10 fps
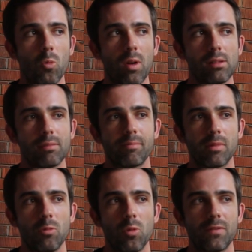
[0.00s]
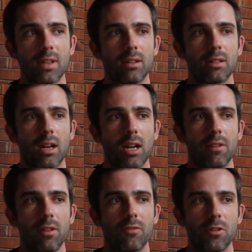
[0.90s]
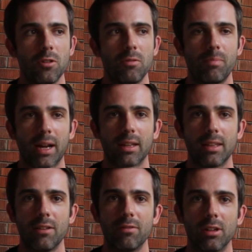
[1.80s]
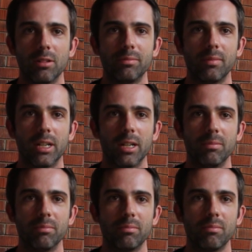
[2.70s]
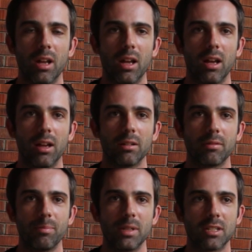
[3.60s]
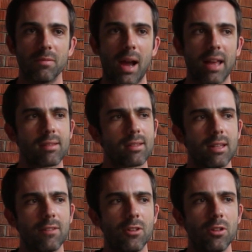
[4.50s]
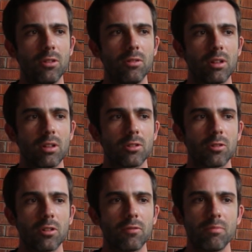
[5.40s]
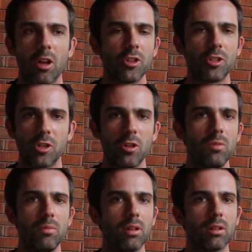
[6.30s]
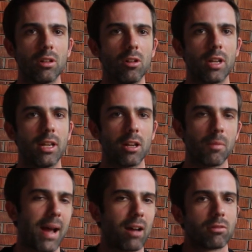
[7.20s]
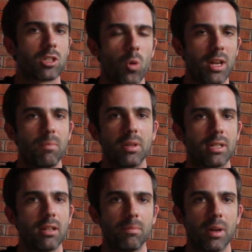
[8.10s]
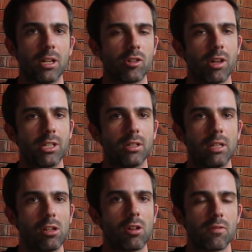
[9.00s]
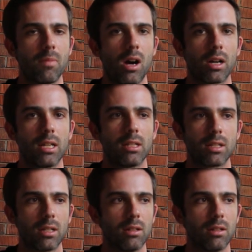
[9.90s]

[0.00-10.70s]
Well, we've done kind of a few back of the envelope bits of maths, and if you sort of assume that you're looking at about 20% penetration in a lot of markets